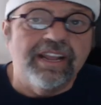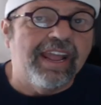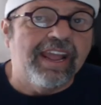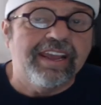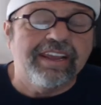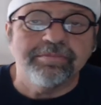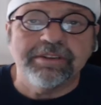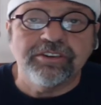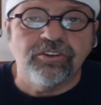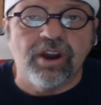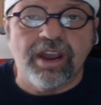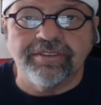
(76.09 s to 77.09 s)
I have been
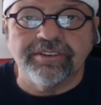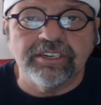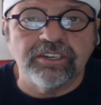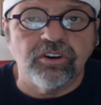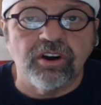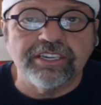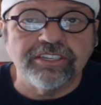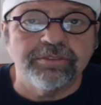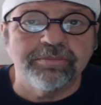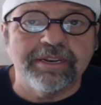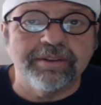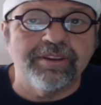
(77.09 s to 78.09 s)
driving a Chrysler
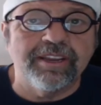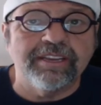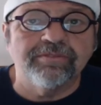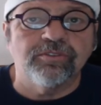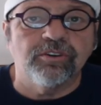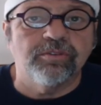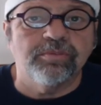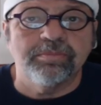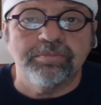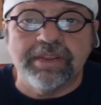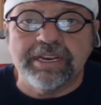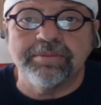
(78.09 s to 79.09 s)
minivan for
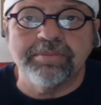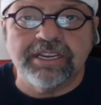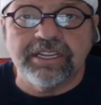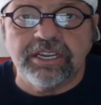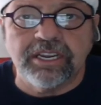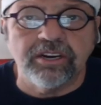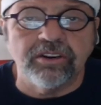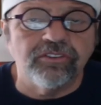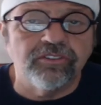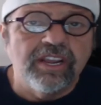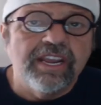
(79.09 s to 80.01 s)
many, many years,